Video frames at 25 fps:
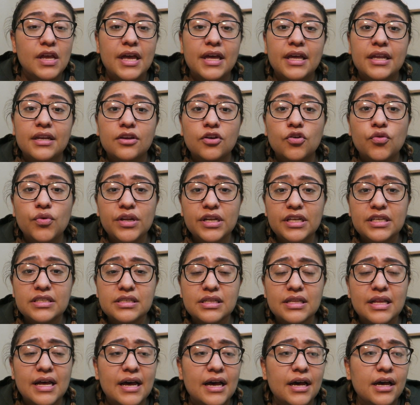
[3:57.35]
and Queenie's
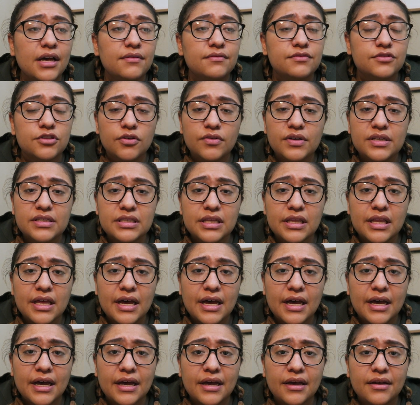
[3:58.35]
alive, Zoe's
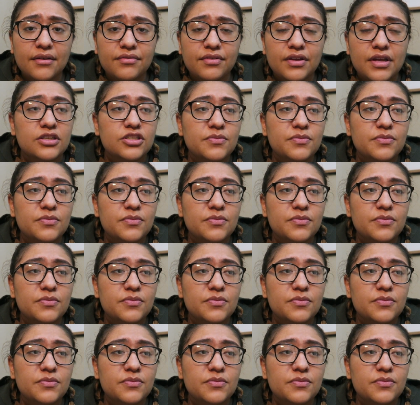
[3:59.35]
alive.